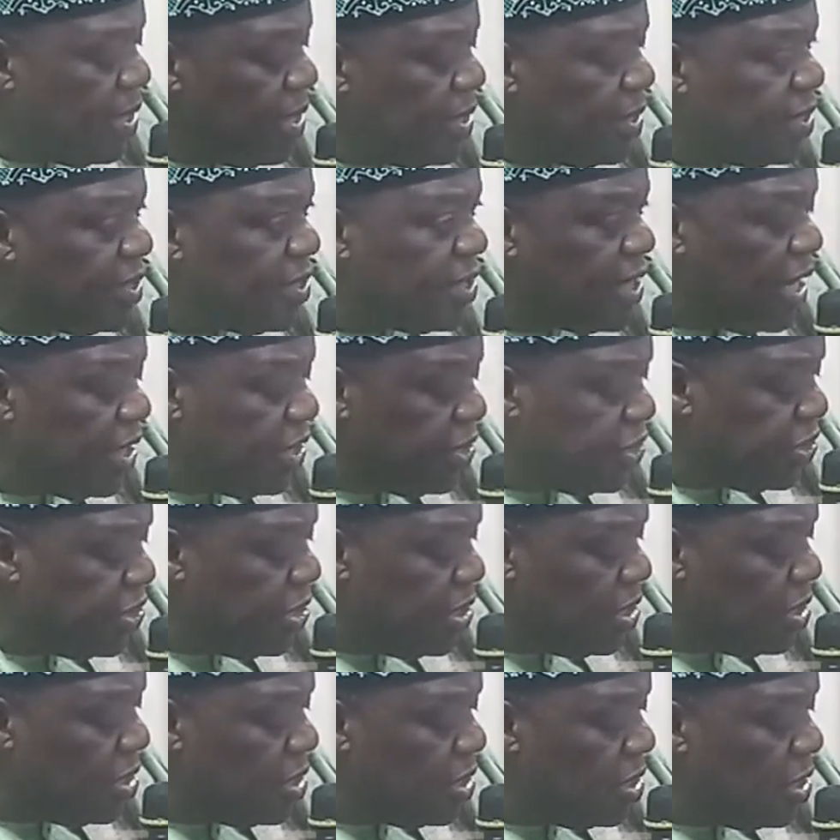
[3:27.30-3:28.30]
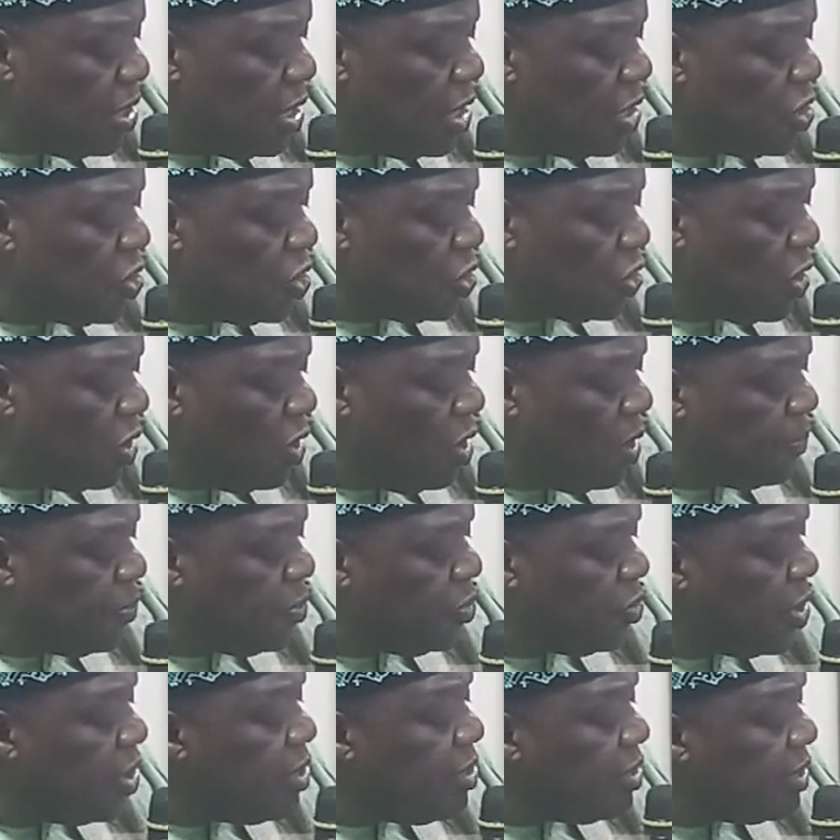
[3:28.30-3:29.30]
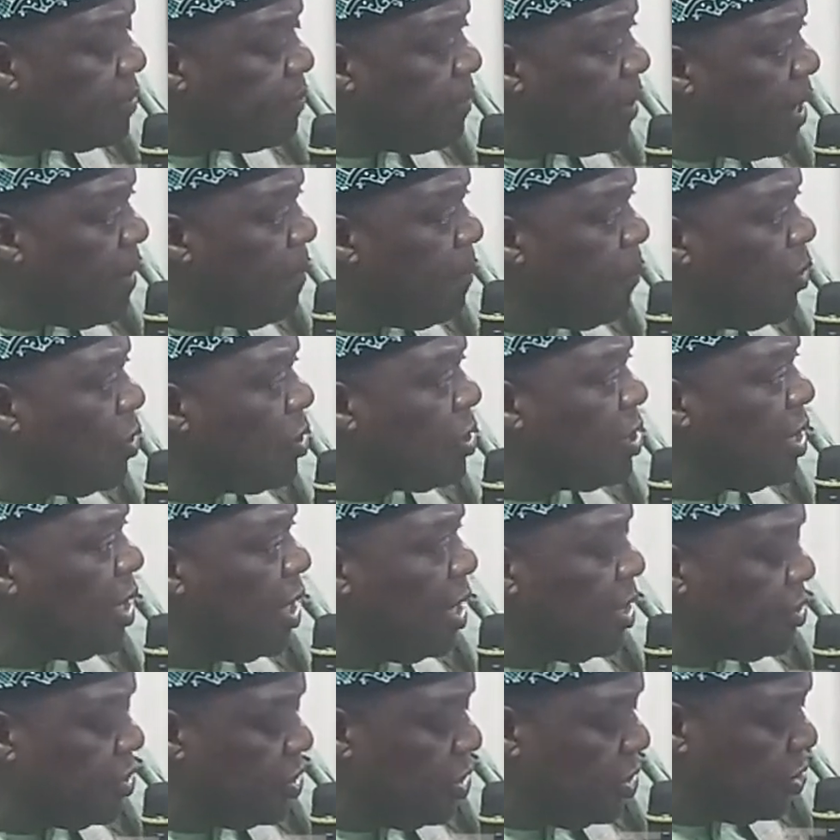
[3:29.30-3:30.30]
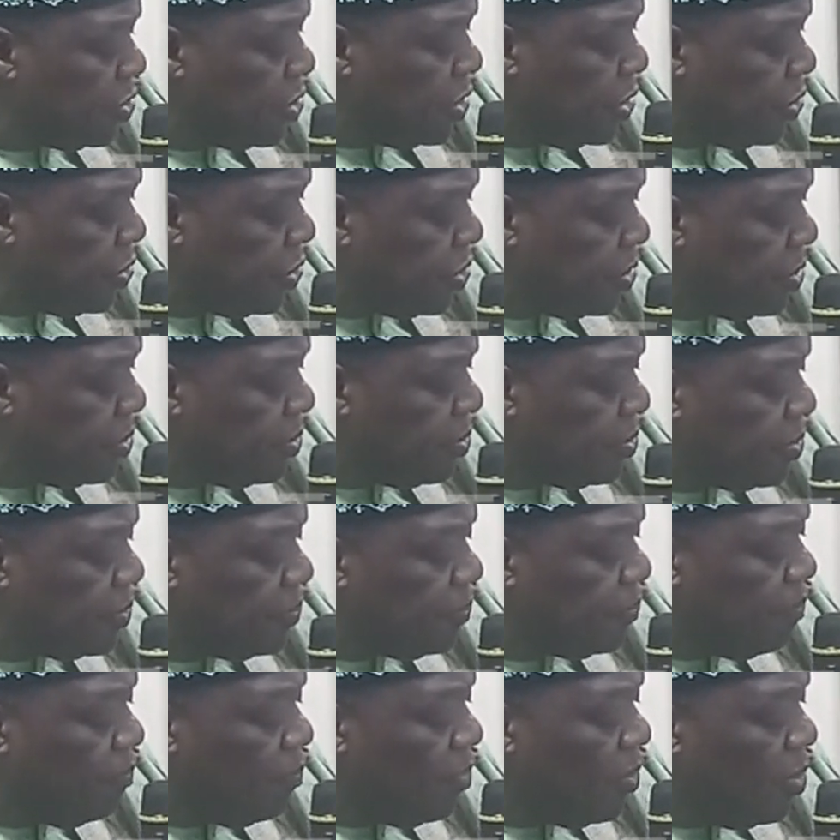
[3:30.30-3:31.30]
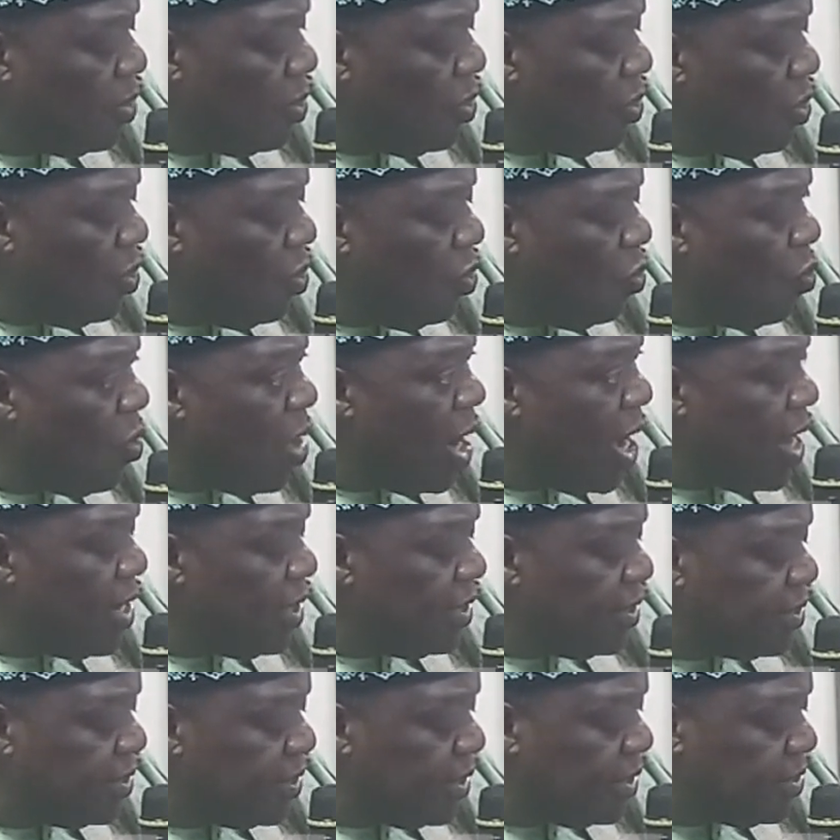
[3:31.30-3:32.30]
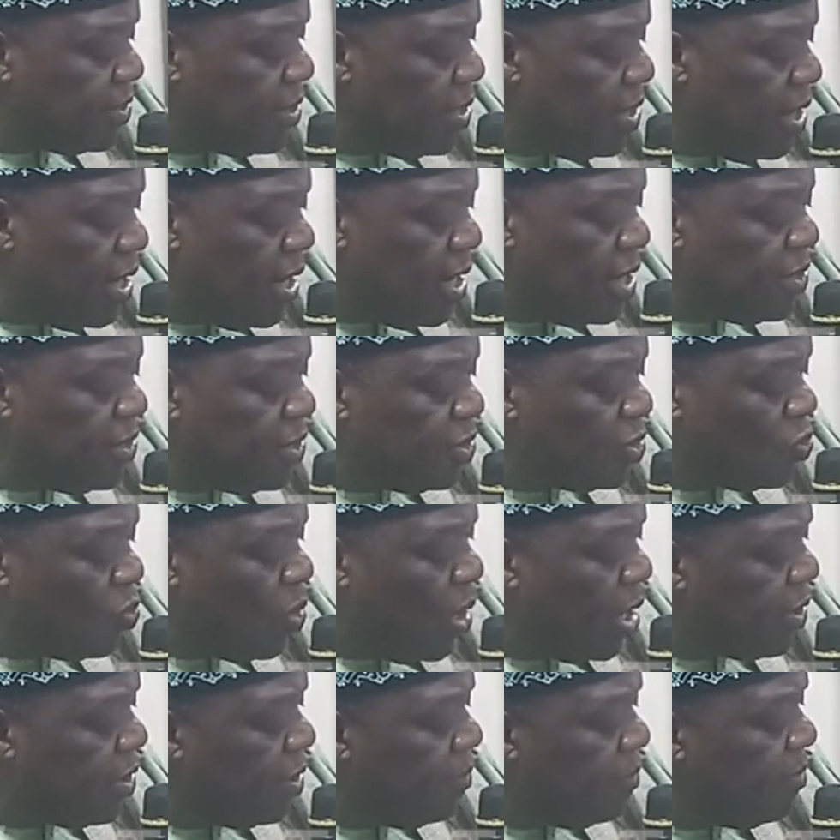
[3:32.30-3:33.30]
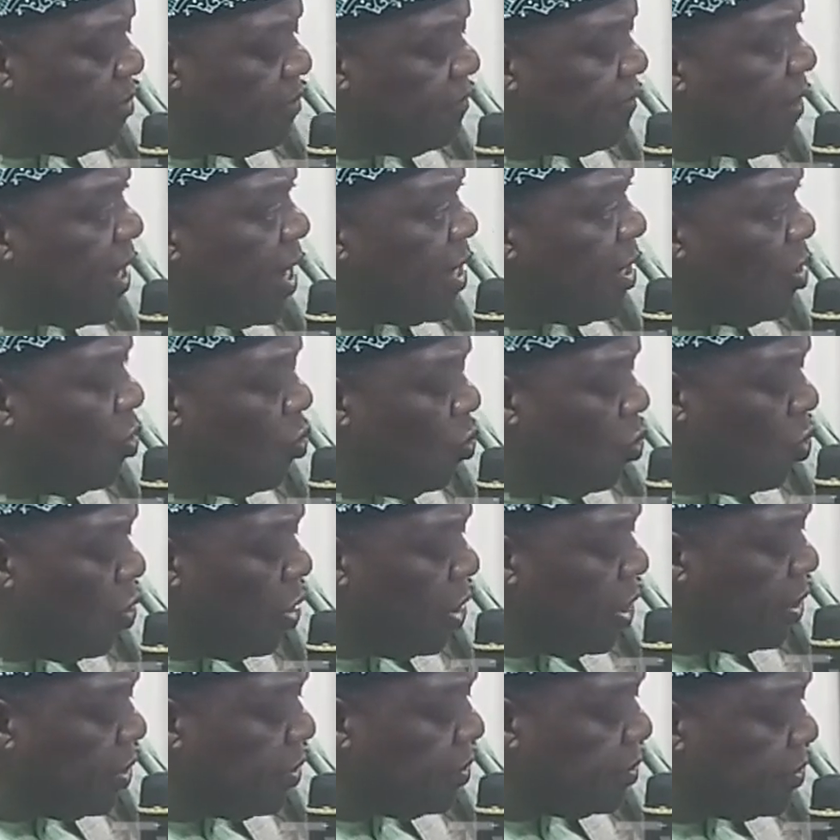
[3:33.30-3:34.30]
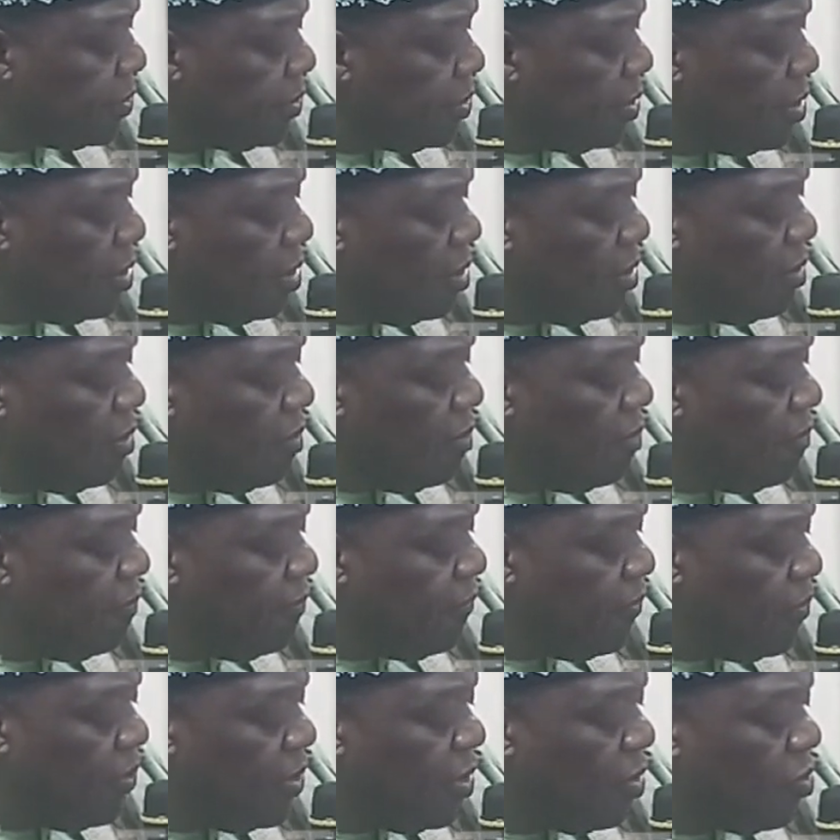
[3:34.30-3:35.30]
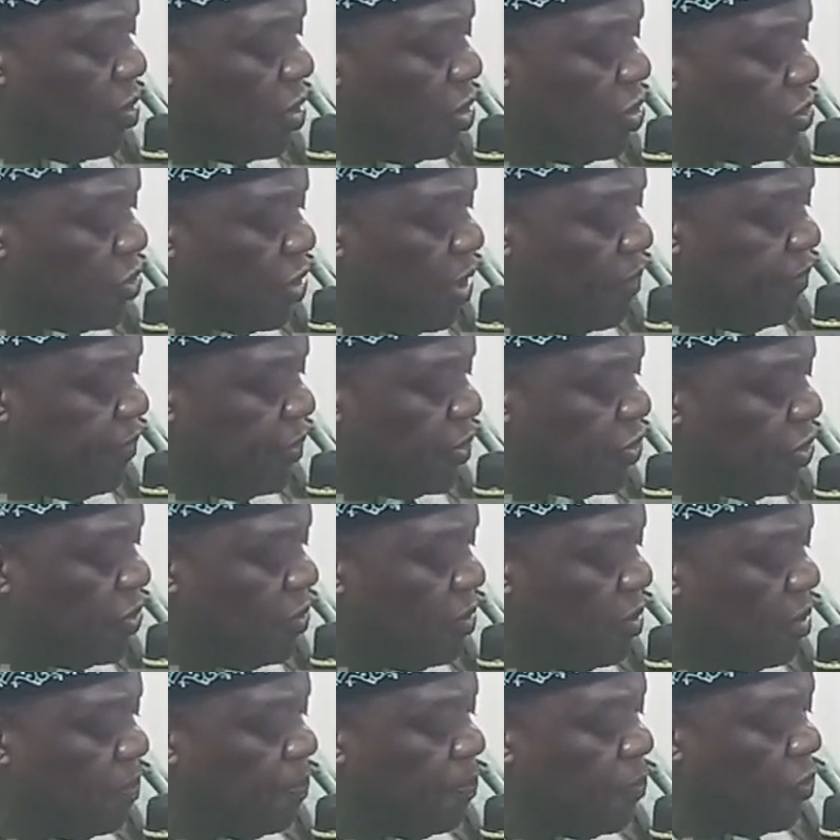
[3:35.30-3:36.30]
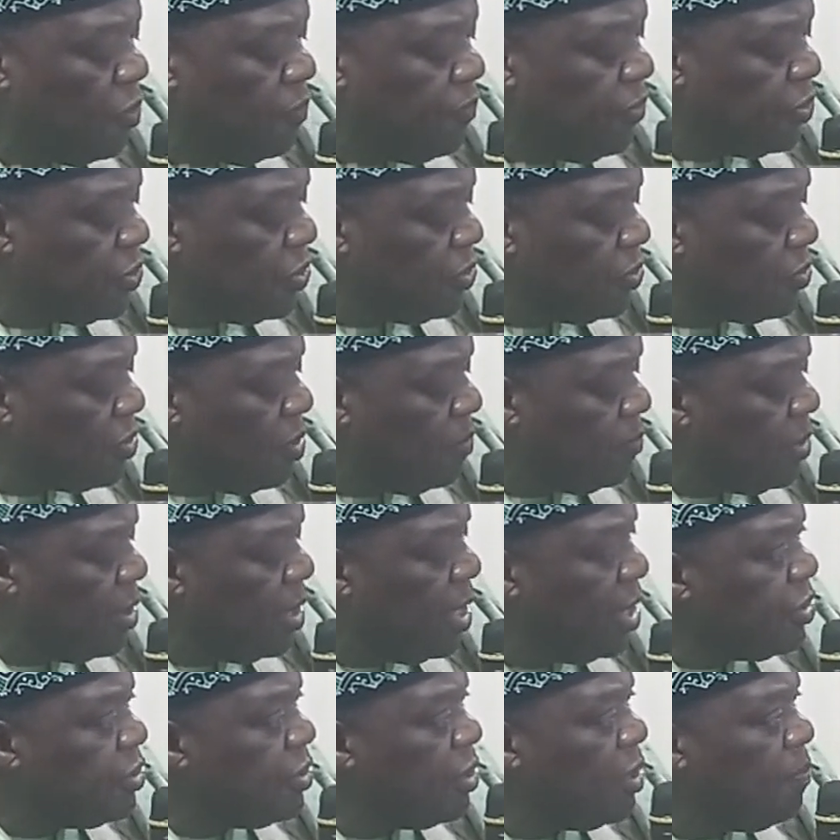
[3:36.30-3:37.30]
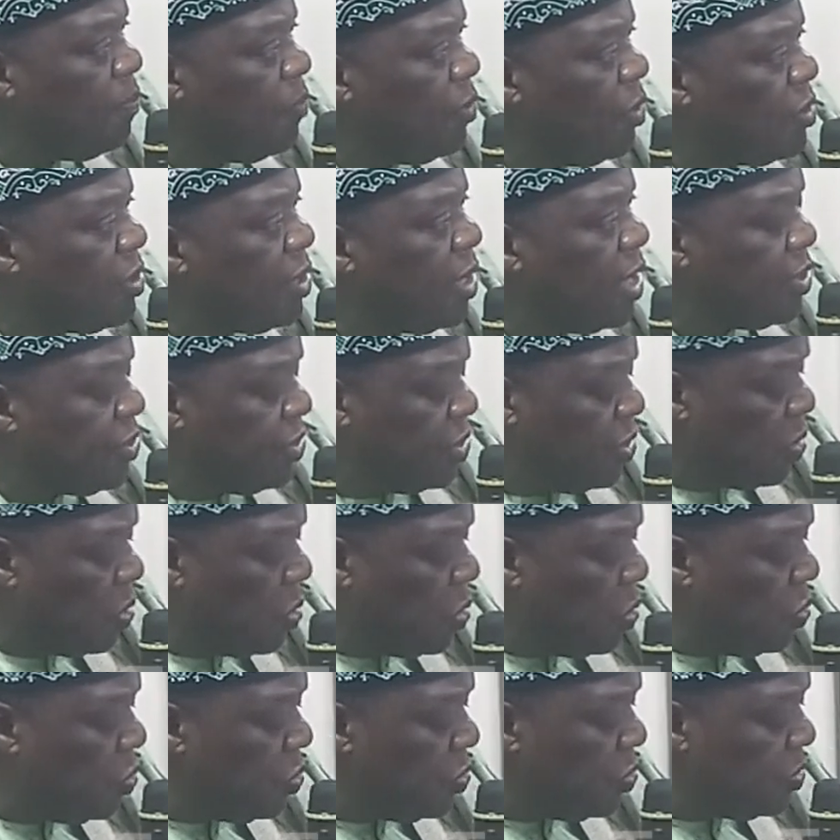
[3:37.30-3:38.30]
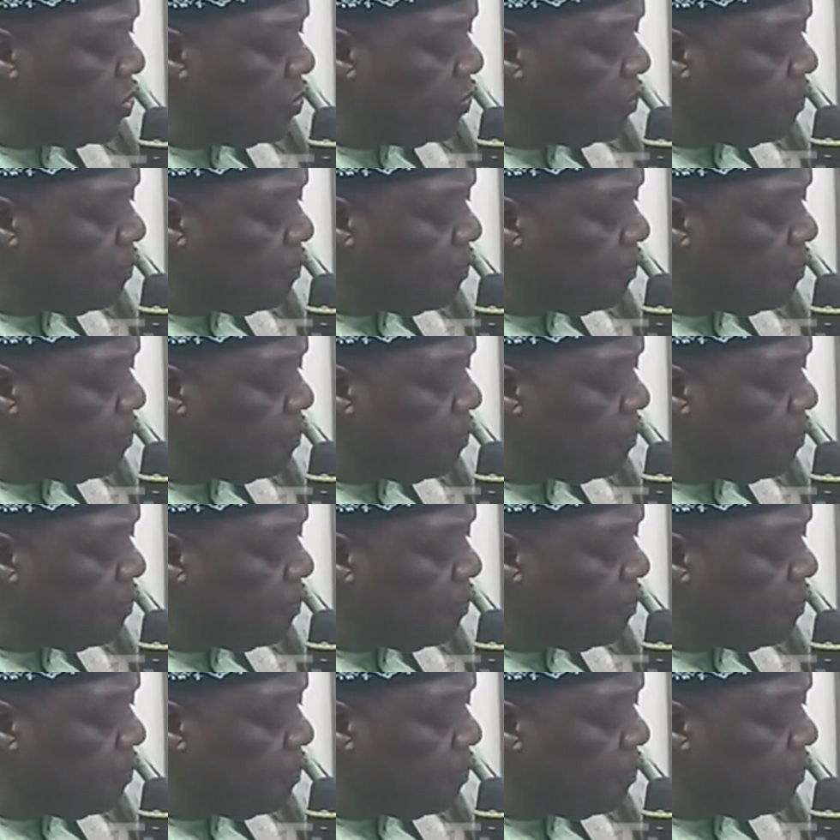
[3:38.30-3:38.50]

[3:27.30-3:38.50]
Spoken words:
sanctioned a total of 25 broadcast stations, while 16 others were given final warnings for the contravention of provisions of the Nigerian Broadcasting Code.